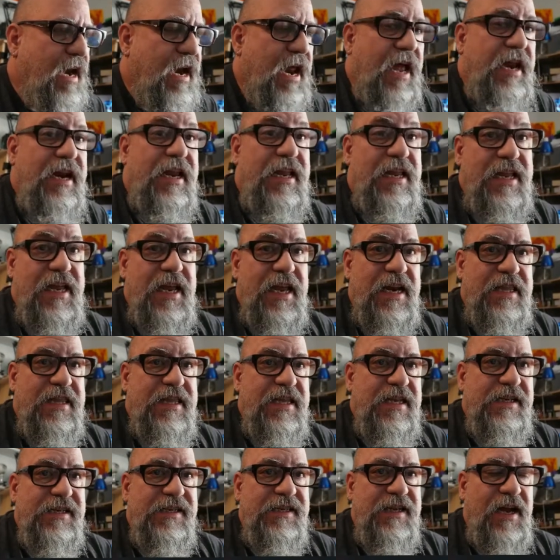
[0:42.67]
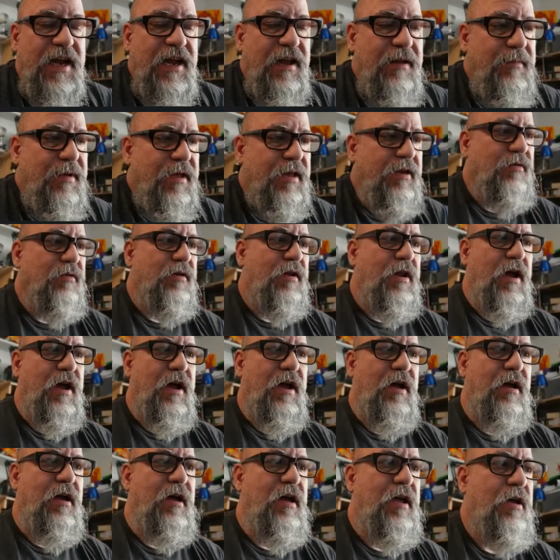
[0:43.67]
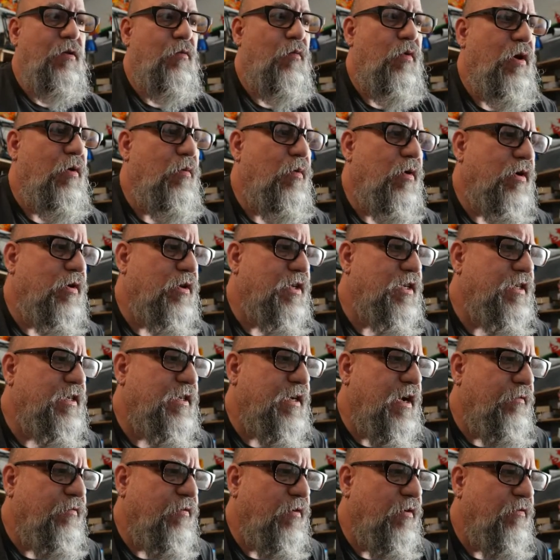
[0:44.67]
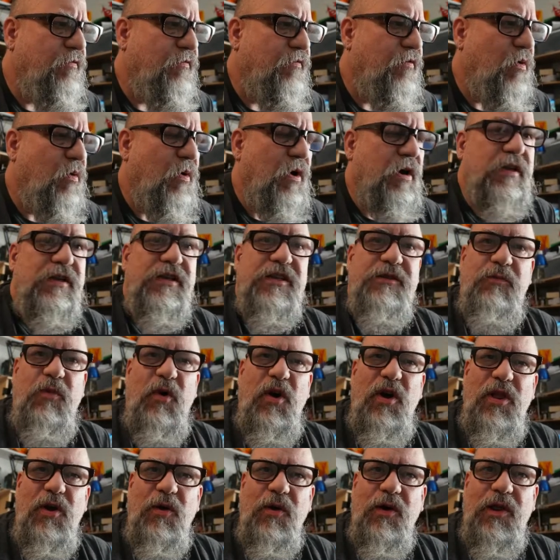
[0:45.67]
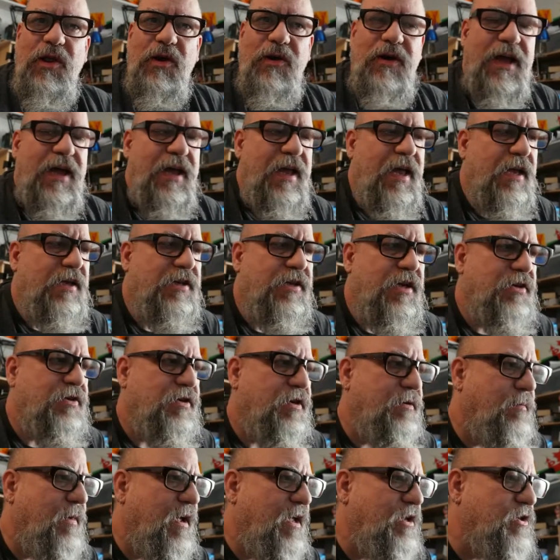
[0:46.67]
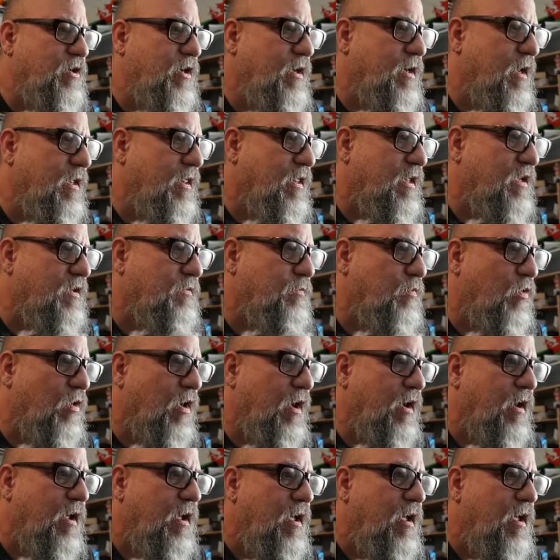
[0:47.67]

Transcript: I didn't get it this time, and we will suffer for it. Spoiler alert, I guess I should mention at this point.